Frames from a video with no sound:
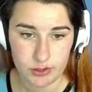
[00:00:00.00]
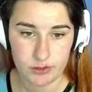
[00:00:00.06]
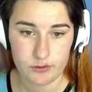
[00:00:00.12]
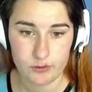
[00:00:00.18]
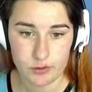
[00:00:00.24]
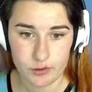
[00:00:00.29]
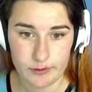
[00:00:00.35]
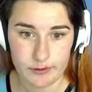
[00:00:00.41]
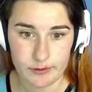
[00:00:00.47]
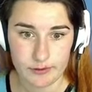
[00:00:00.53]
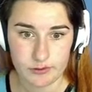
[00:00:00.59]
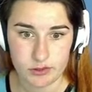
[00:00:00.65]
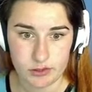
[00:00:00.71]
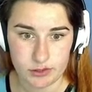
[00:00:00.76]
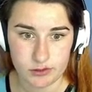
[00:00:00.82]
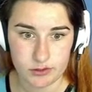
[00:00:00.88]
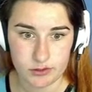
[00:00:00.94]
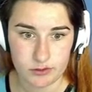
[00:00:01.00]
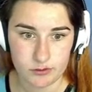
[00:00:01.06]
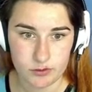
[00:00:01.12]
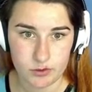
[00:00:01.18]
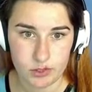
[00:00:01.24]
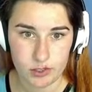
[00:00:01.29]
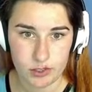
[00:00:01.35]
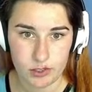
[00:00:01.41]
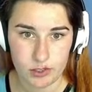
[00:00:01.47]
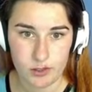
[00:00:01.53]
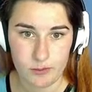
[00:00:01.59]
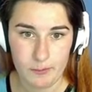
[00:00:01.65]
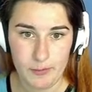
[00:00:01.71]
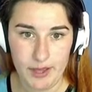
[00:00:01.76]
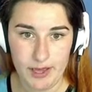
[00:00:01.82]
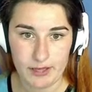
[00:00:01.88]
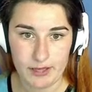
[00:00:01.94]
twenty. Math,
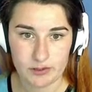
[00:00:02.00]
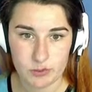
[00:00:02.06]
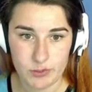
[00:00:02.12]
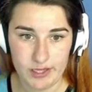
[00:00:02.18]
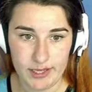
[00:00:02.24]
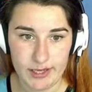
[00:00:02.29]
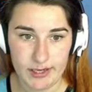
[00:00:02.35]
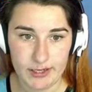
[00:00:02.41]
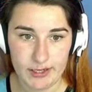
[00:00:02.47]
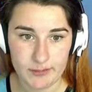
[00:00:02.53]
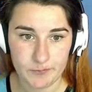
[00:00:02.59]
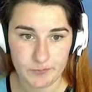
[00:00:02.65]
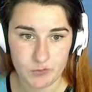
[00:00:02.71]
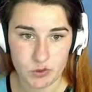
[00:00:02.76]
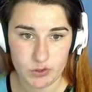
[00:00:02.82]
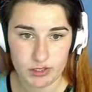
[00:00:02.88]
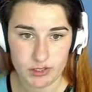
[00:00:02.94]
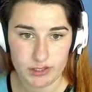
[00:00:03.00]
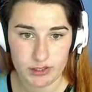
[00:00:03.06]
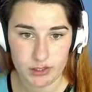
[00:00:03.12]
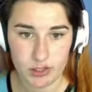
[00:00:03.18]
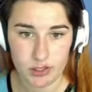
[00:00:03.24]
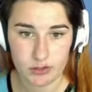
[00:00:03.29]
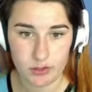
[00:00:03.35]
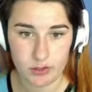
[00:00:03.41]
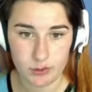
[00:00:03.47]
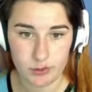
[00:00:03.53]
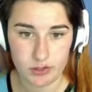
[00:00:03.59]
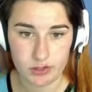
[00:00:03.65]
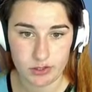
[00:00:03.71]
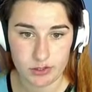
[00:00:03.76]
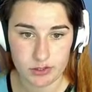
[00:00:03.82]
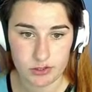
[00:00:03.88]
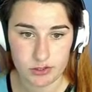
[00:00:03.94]
twenty-eight, twenty-nine, thirty, thirty-one, thirty-two,
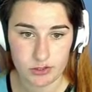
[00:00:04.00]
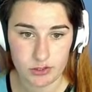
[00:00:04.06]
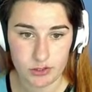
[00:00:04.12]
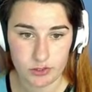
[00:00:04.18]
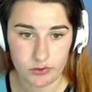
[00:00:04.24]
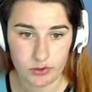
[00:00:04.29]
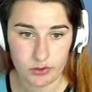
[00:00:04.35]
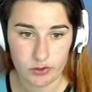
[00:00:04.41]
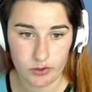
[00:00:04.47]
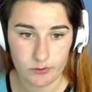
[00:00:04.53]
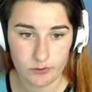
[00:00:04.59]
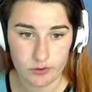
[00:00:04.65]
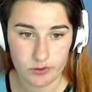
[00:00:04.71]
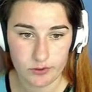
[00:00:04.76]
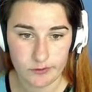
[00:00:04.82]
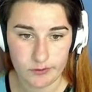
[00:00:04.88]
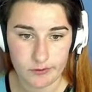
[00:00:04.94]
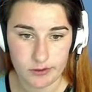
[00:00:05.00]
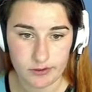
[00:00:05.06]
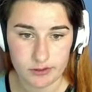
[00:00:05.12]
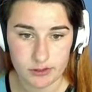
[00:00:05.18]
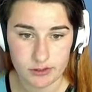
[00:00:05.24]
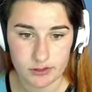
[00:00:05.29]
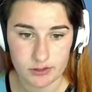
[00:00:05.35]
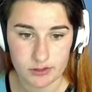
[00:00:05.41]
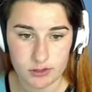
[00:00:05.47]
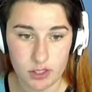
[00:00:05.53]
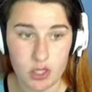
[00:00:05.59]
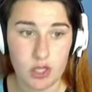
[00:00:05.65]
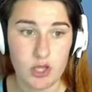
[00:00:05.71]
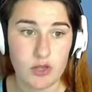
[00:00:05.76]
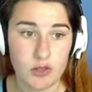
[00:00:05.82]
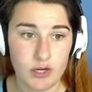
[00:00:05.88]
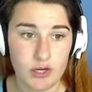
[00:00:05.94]
thirty-three, thirty-four, thirty-five, thirty-six,
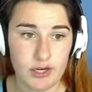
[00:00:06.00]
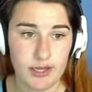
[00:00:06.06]
thirty-eight.